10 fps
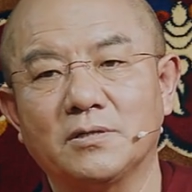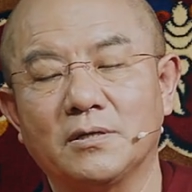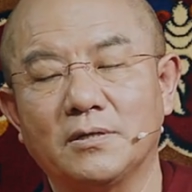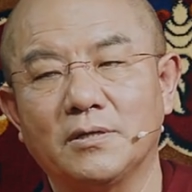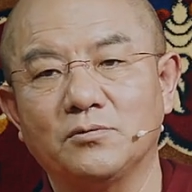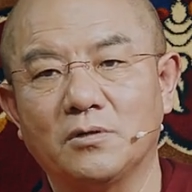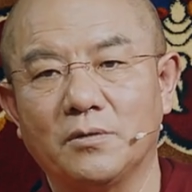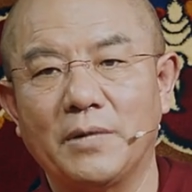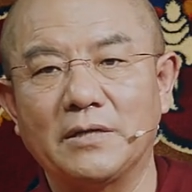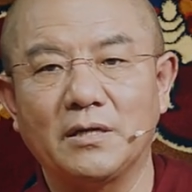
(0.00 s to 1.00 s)
that is
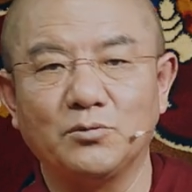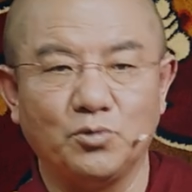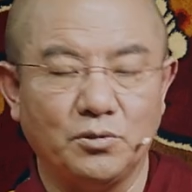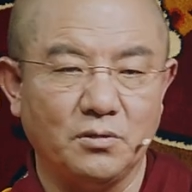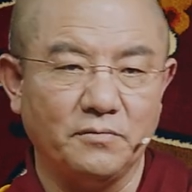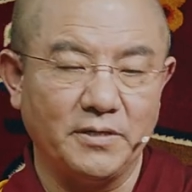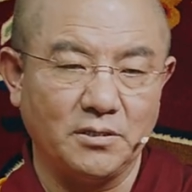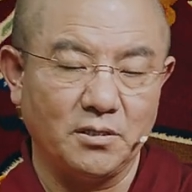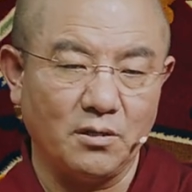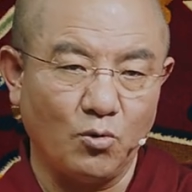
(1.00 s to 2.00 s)
taught in
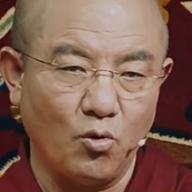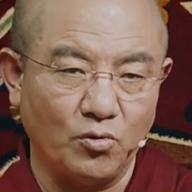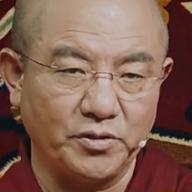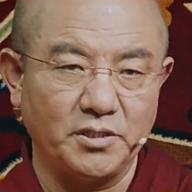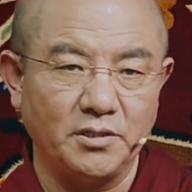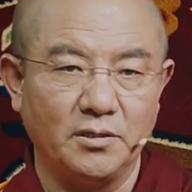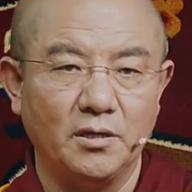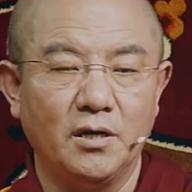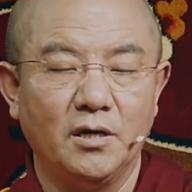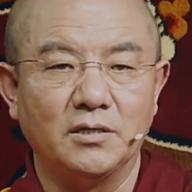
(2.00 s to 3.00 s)
the second turning
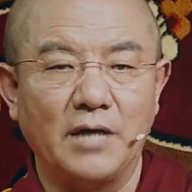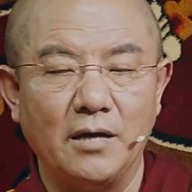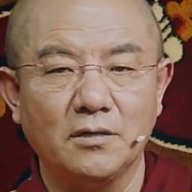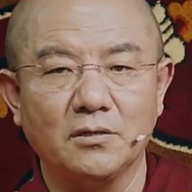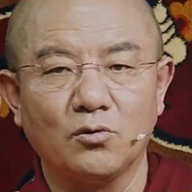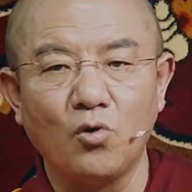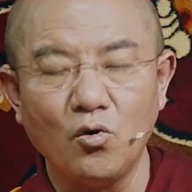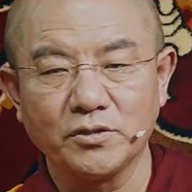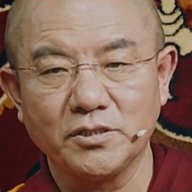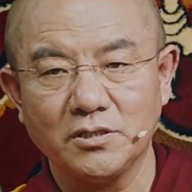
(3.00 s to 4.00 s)
of the Dharma wheel.
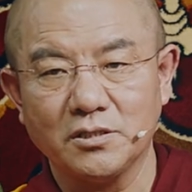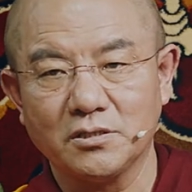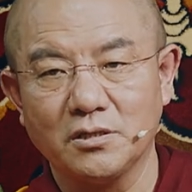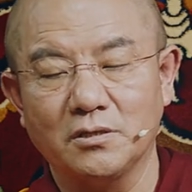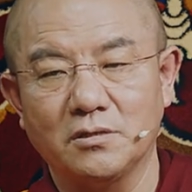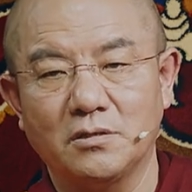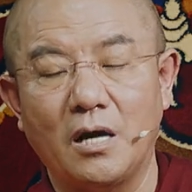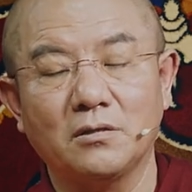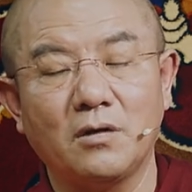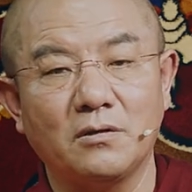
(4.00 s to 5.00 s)
And in the,
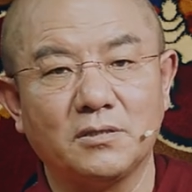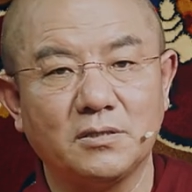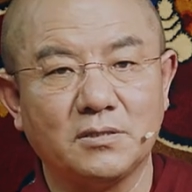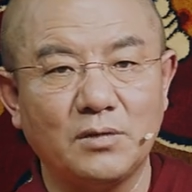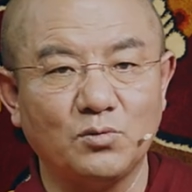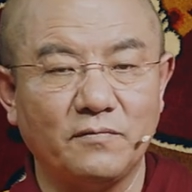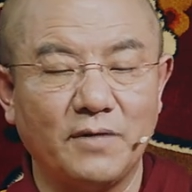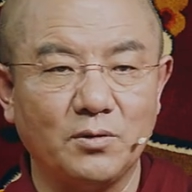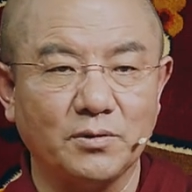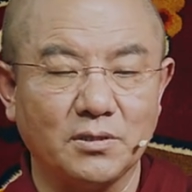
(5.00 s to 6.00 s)
sec- in the third
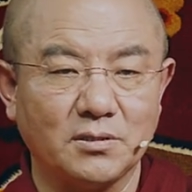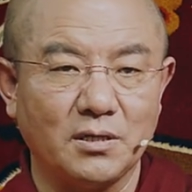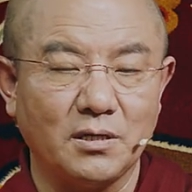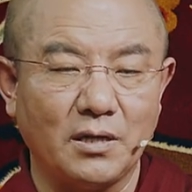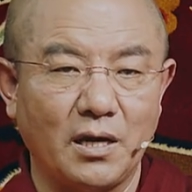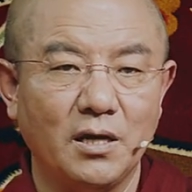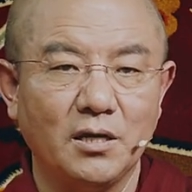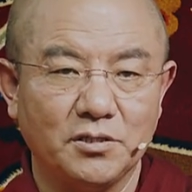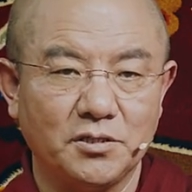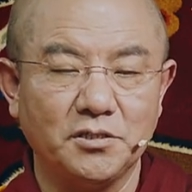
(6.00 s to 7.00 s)
turning of the Dharma
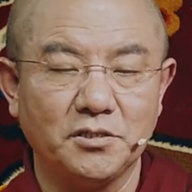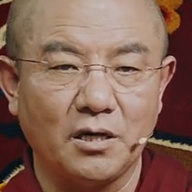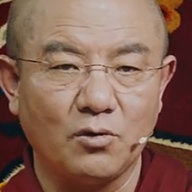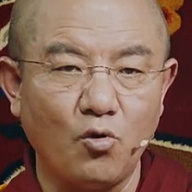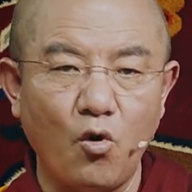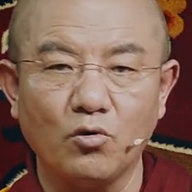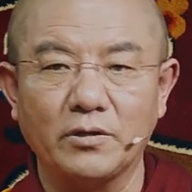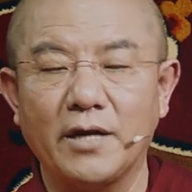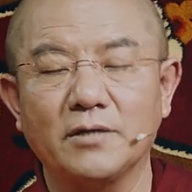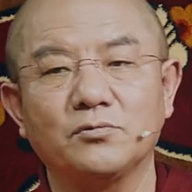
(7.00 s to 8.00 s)
wheel, we talk about
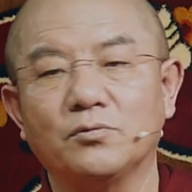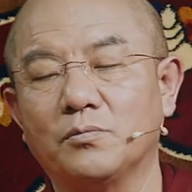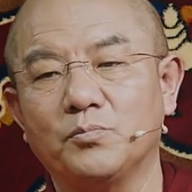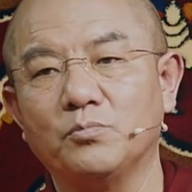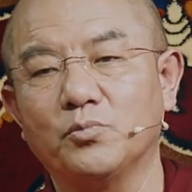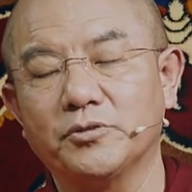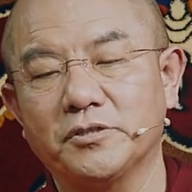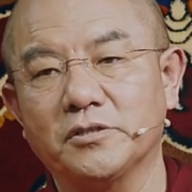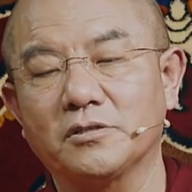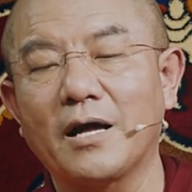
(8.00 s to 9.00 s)
the
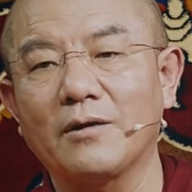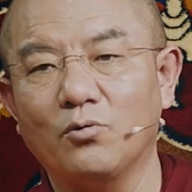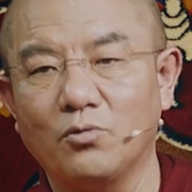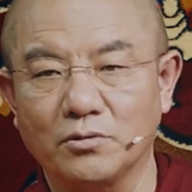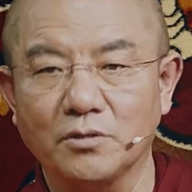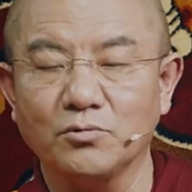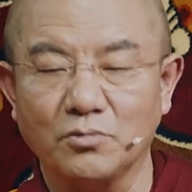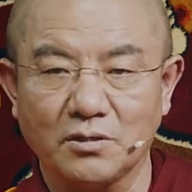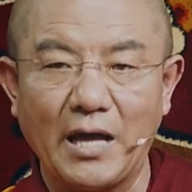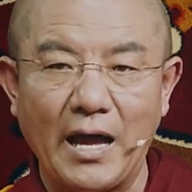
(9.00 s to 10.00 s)
emptiness is
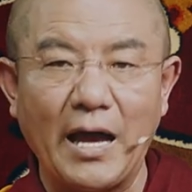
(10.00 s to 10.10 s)
form,